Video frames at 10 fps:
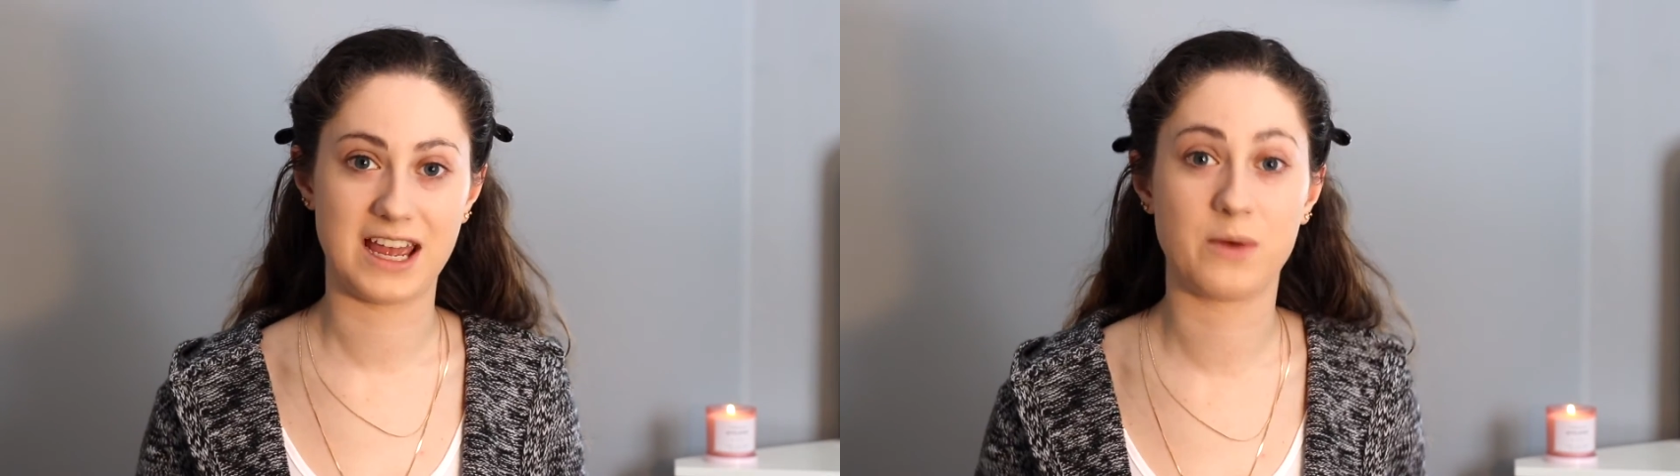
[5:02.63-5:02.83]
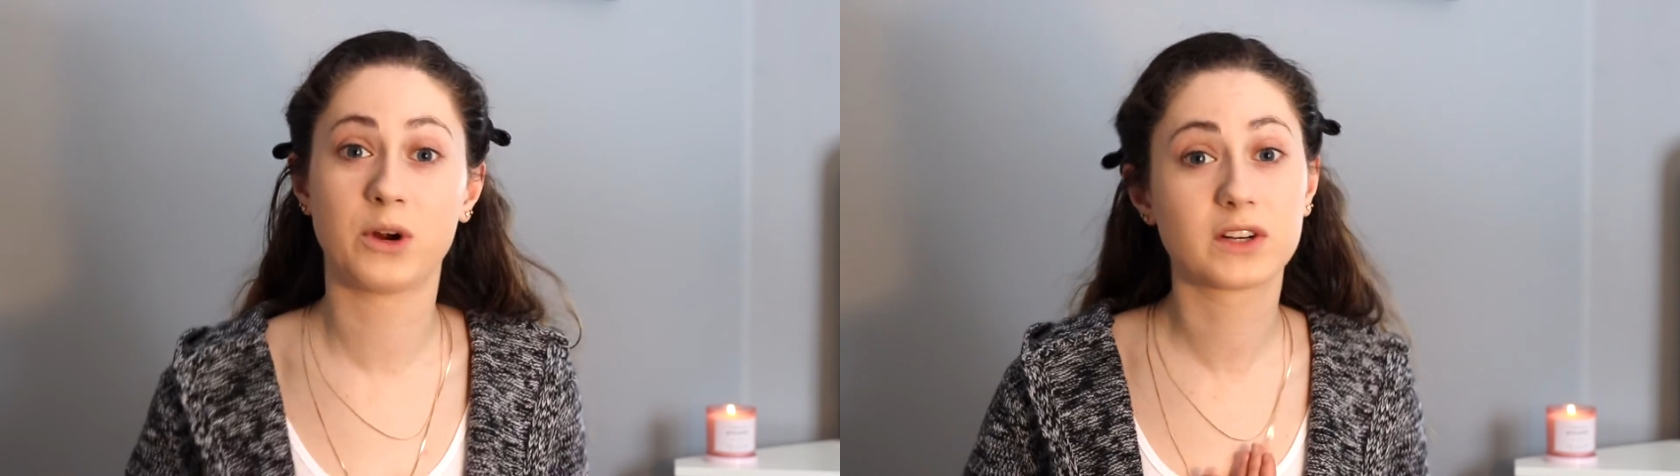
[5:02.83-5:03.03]

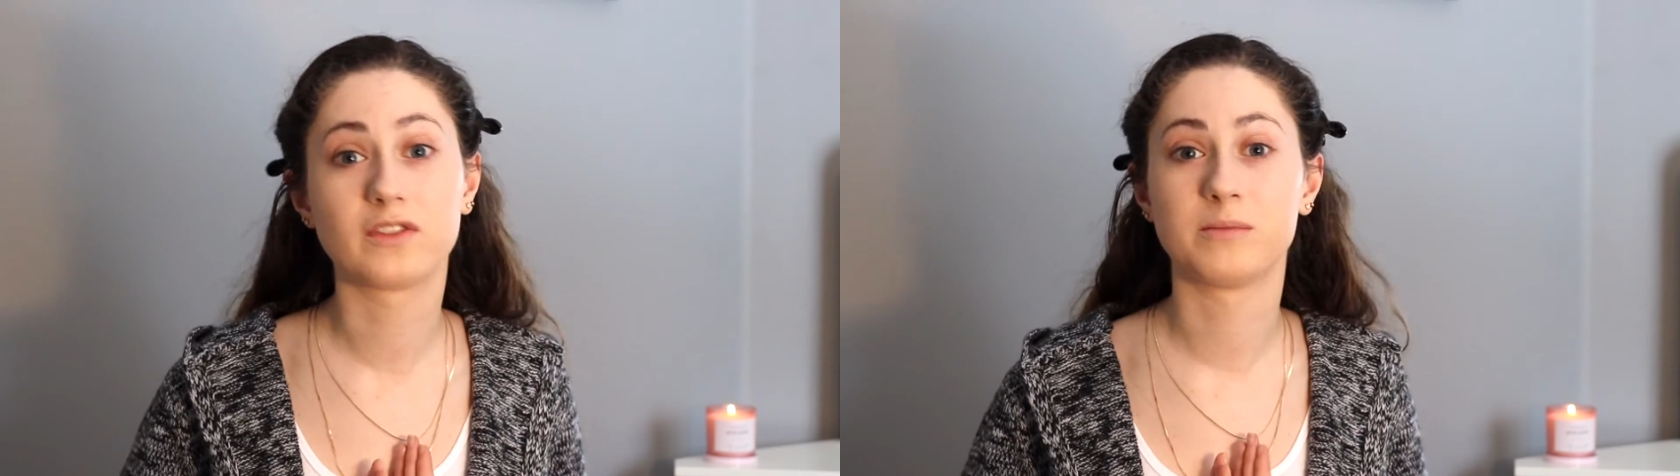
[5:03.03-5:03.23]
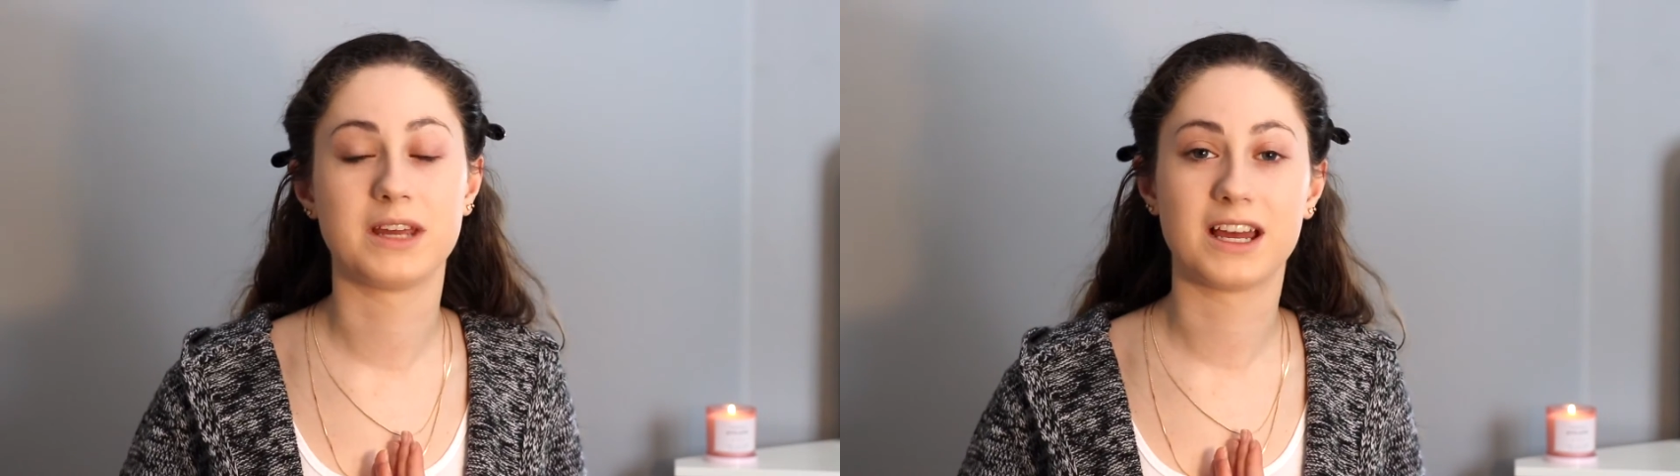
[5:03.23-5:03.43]
It worked
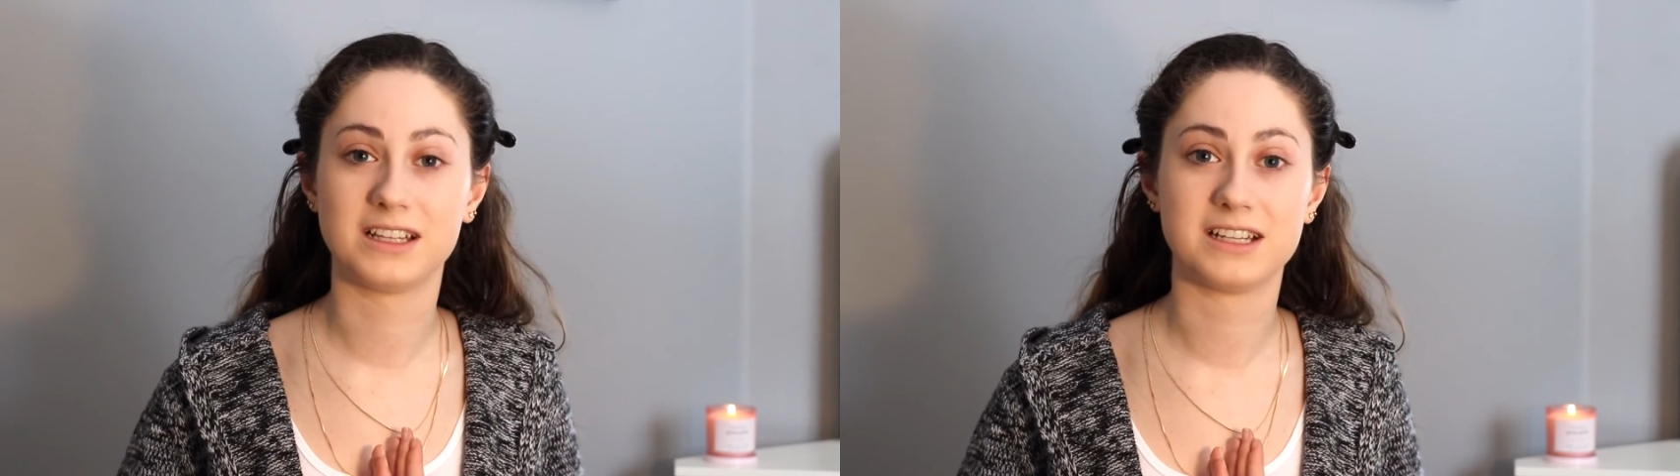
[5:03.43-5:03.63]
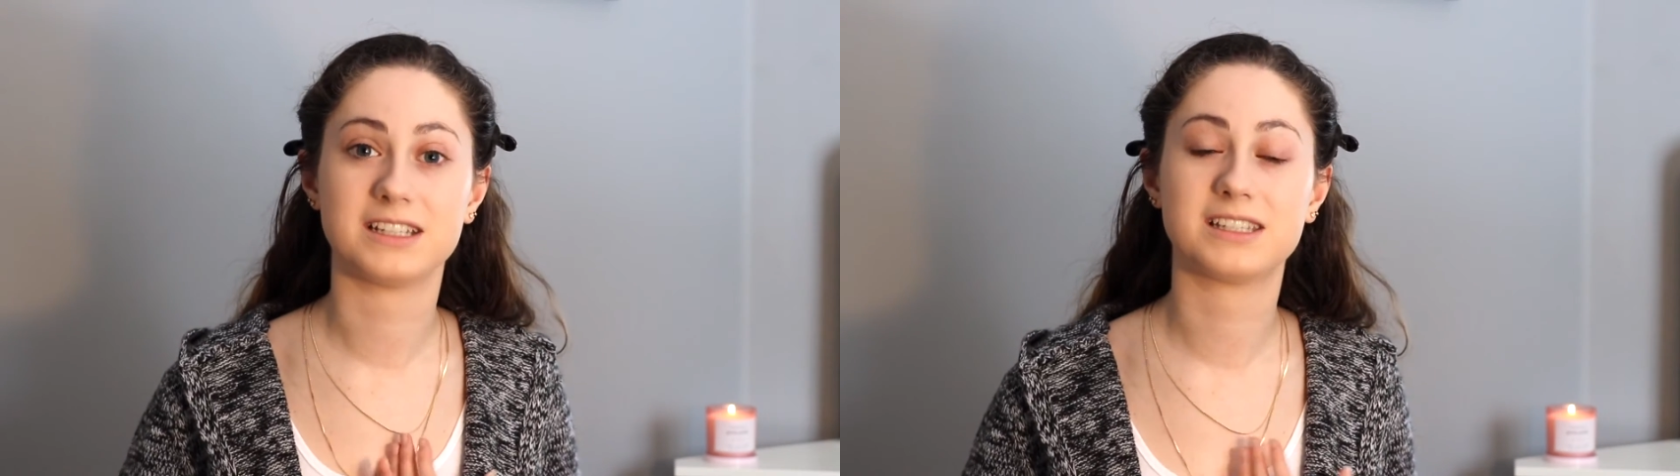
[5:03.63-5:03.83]
for me at
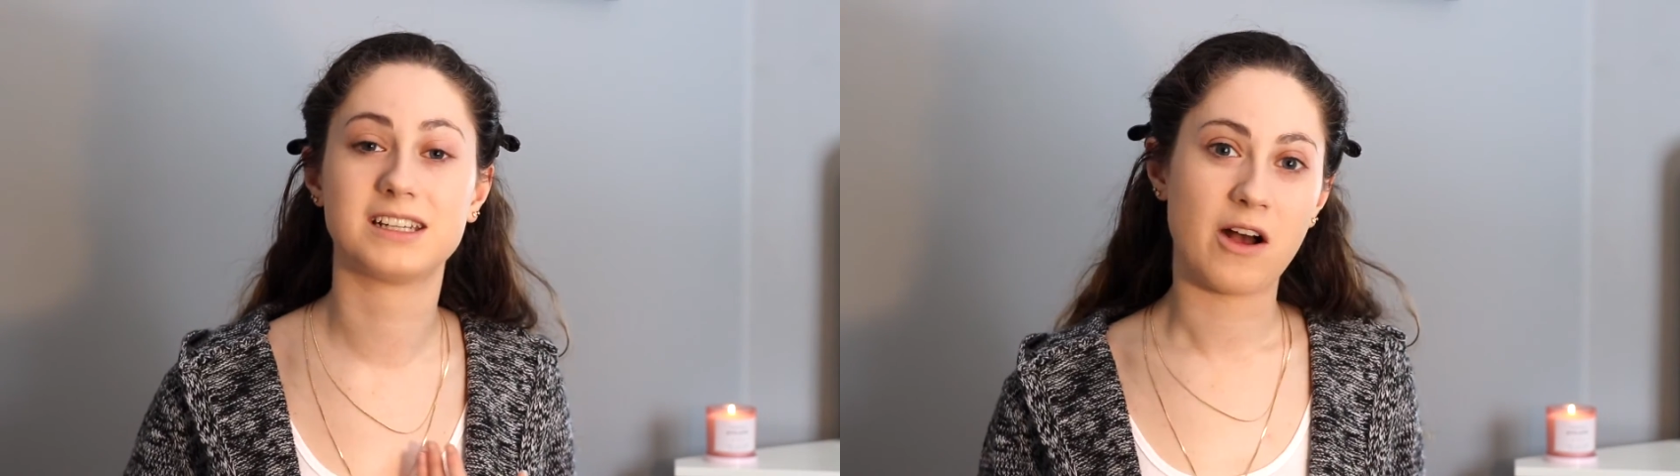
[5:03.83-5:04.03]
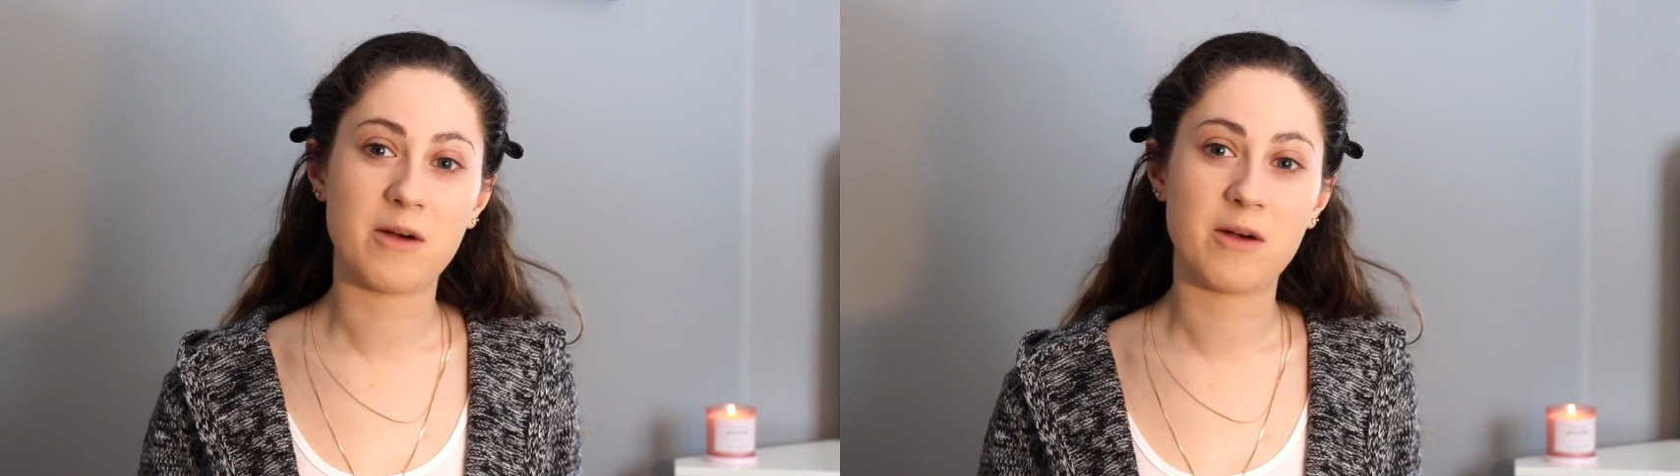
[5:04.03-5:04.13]
least.